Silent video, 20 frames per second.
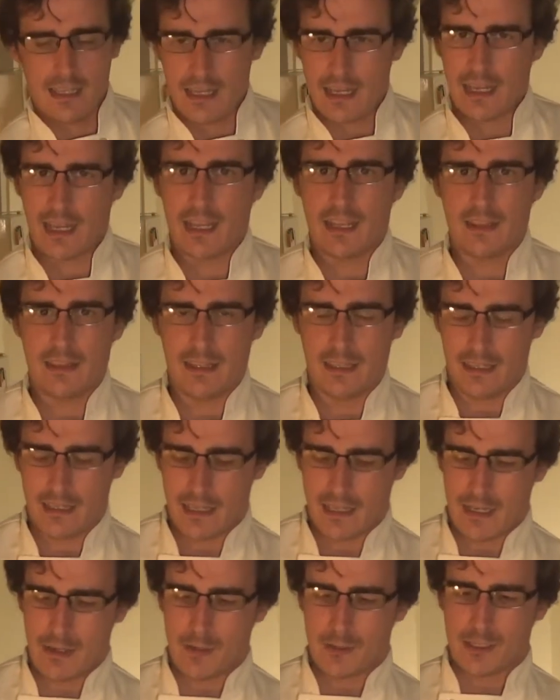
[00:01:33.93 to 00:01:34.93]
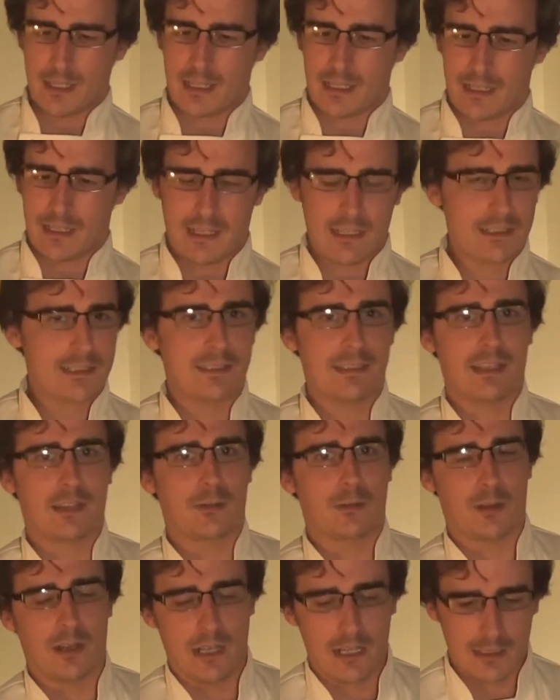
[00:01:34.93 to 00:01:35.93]
and then he was like, "That's not
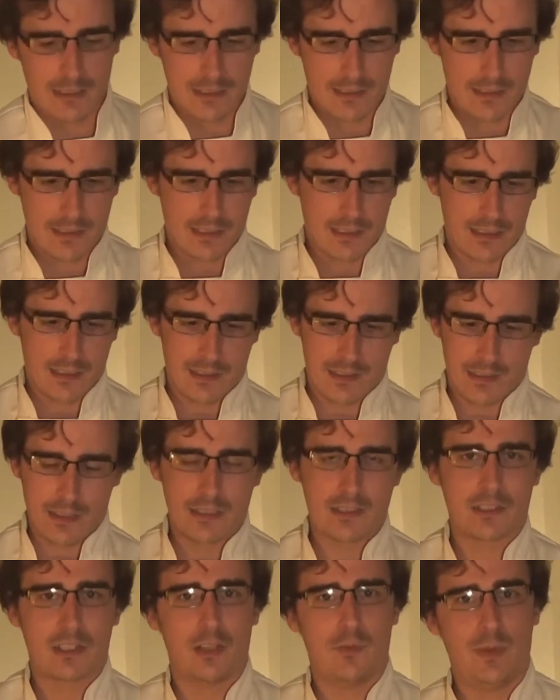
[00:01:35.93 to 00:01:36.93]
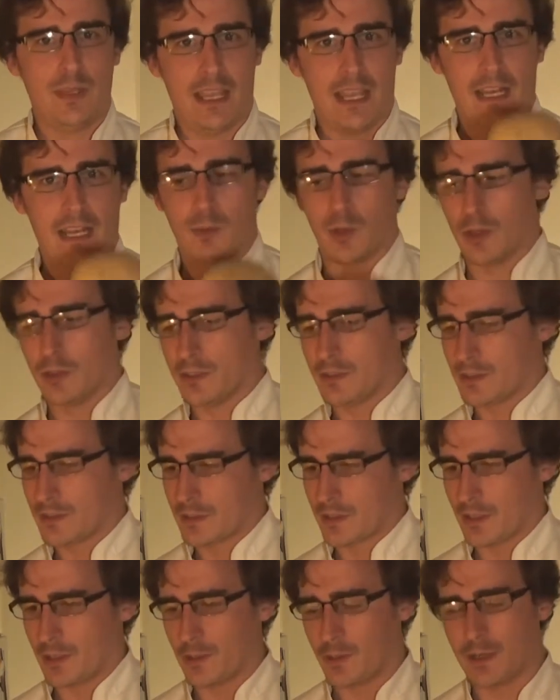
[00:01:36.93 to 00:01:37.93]
a rock. This could be edible."
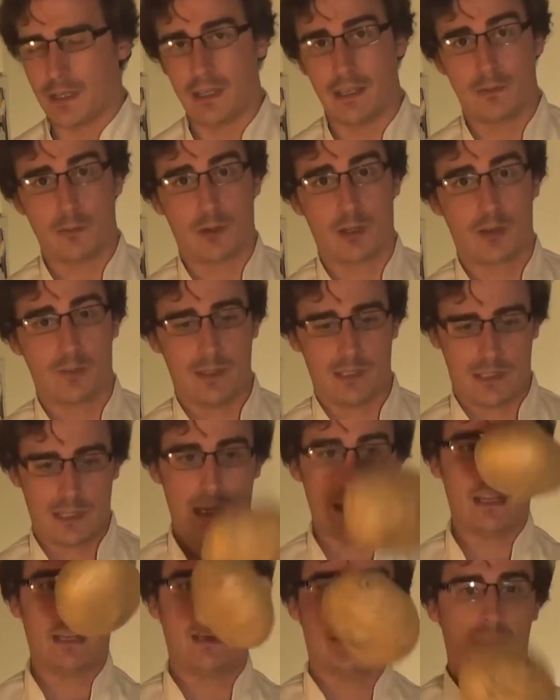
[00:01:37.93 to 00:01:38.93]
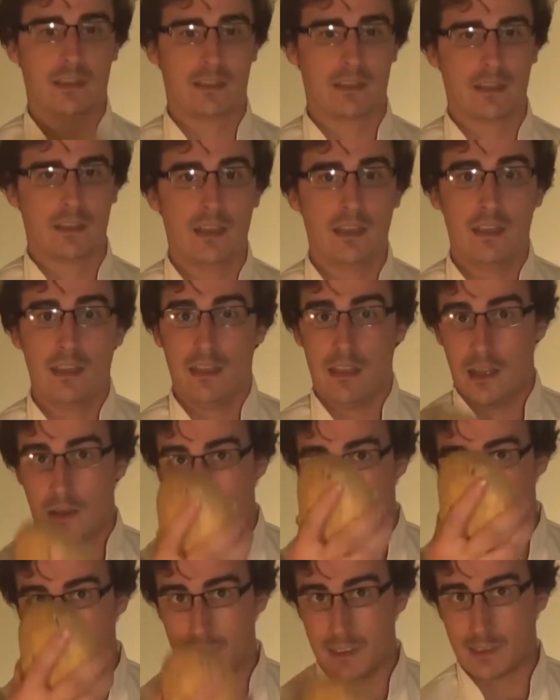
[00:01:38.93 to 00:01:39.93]
So we're gonna be seeing
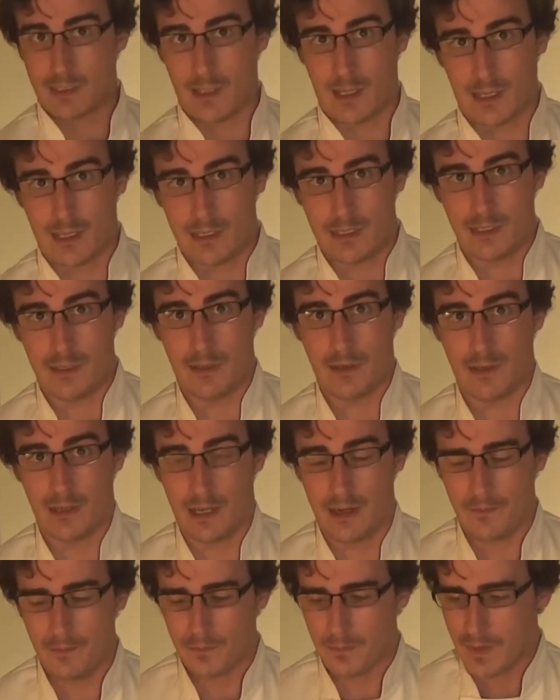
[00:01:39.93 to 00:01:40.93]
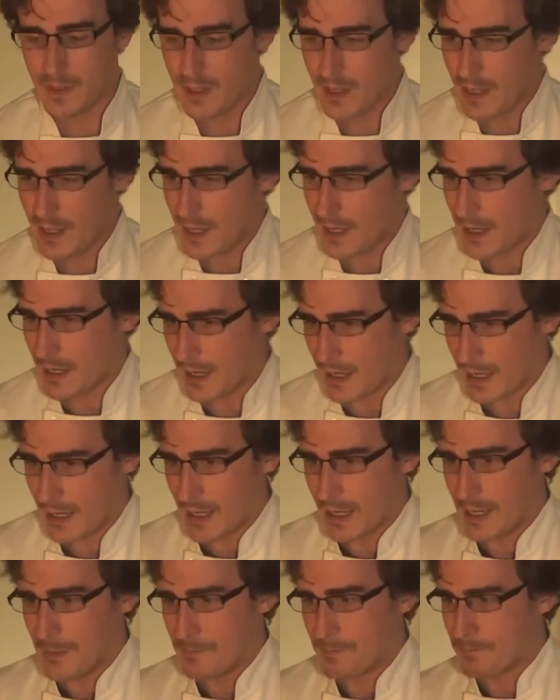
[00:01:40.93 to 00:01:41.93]
what this thing can do tonight.
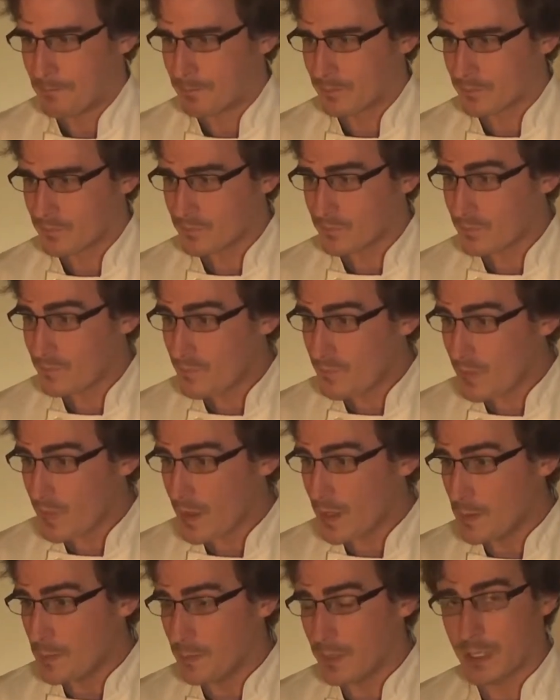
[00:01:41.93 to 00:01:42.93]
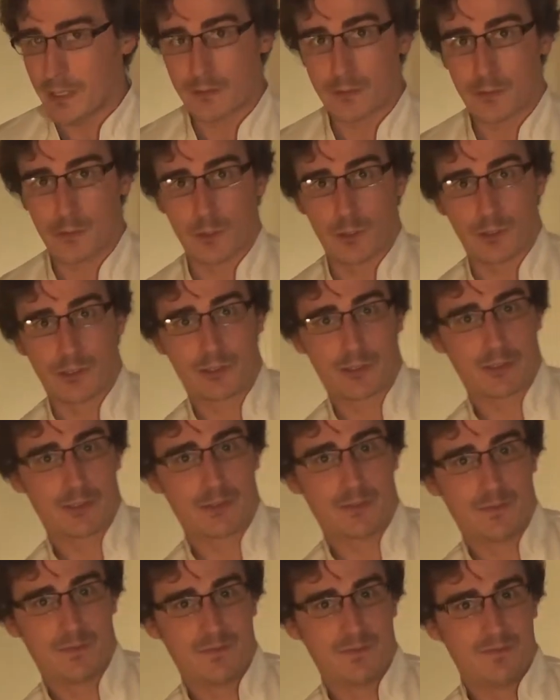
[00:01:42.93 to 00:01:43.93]
But of course,